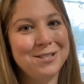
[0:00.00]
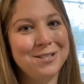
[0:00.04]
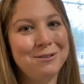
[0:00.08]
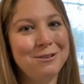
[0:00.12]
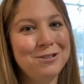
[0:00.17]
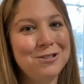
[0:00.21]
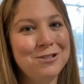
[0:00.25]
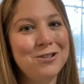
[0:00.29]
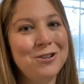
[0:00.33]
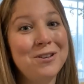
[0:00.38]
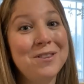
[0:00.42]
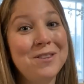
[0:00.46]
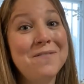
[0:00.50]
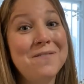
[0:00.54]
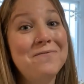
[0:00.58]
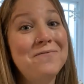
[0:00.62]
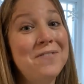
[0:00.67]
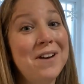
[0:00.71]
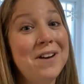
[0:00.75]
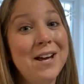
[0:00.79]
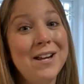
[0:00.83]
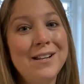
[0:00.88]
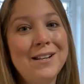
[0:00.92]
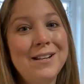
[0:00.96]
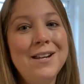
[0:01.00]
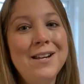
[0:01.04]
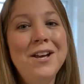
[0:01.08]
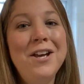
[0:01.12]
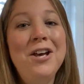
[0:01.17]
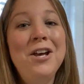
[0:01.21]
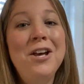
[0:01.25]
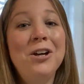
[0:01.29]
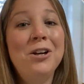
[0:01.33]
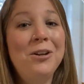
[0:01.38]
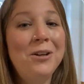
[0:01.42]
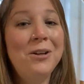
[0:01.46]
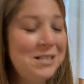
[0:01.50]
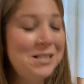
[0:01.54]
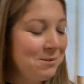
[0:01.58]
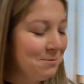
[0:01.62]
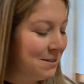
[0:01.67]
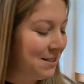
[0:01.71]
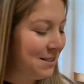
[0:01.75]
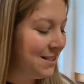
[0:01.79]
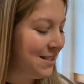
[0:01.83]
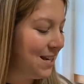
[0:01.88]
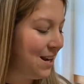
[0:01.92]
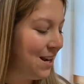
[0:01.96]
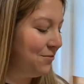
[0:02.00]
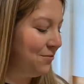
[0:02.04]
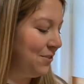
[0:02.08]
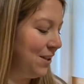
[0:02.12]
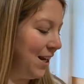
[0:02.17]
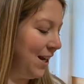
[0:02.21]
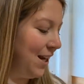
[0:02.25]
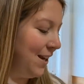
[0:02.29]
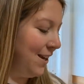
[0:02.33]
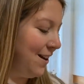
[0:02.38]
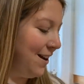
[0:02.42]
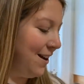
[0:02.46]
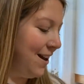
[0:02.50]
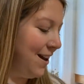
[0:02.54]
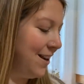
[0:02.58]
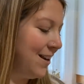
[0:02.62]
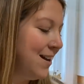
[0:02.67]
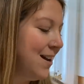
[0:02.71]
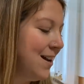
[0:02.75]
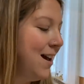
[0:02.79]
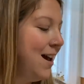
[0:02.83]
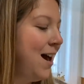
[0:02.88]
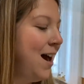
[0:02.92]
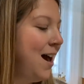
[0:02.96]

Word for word: So I'll show you the fun Christmas stuff that I got.